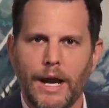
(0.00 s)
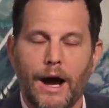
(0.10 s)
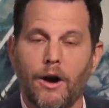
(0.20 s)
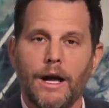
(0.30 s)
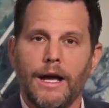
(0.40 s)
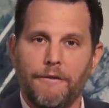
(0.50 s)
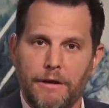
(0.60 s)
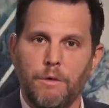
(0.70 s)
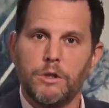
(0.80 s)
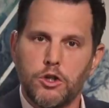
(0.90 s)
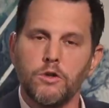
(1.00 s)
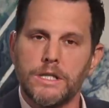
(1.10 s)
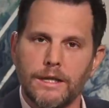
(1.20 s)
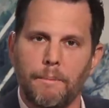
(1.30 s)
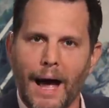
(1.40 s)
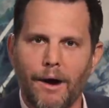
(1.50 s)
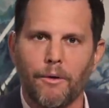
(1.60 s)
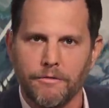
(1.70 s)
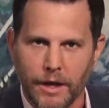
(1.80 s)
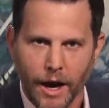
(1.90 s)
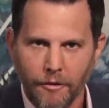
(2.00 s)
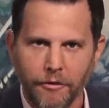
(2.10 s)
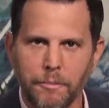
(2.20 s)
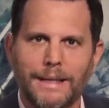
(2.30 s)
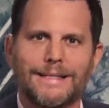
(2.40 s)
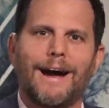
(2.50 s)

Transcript: Now, if he was using the power of the government,